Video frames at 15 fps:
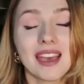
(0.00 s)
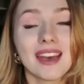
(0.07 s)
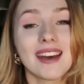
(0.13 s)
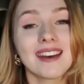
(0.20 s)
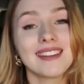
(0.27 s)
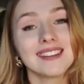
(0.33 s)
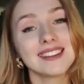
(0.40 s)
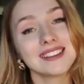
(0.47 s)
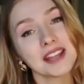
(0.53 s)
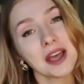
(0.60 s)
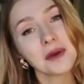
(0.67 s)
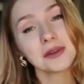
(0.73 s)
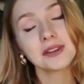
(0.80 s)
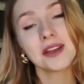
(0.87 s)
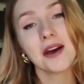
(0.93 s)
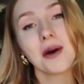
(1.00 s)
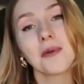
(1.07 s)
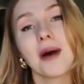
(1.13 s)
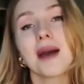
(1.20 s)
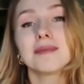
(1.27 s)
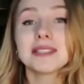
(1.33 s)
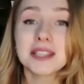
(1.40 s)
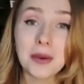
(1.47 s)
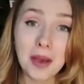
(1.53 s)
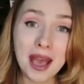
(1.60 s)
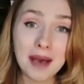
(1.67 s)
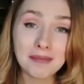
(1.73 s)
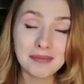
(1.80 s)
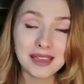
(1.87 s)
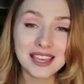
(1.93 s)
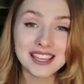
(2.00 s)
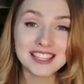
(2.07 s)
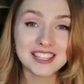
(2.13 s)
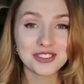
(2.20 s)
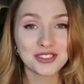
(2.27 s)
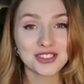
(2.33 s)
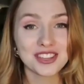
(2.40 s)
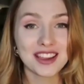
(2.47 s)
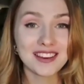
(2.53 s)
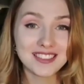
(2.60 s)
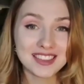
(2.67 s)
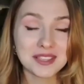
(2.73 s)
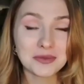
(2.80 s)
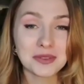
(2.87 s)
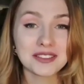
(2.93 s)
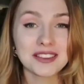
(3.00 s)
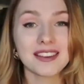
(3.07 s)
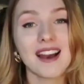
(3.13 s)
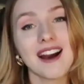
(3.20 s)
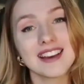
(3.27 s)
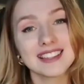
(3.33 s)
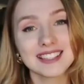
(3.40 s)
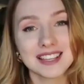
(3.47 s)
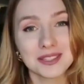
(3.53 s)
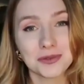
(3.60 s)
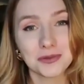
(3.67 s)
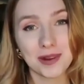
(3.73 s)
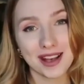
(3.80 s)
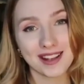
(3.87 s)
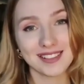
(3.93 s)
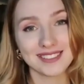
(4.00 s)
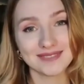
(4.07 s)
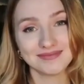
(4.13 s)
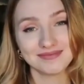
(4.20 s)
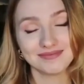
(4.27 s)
and now you know I'm so happy to share this with you guys as well.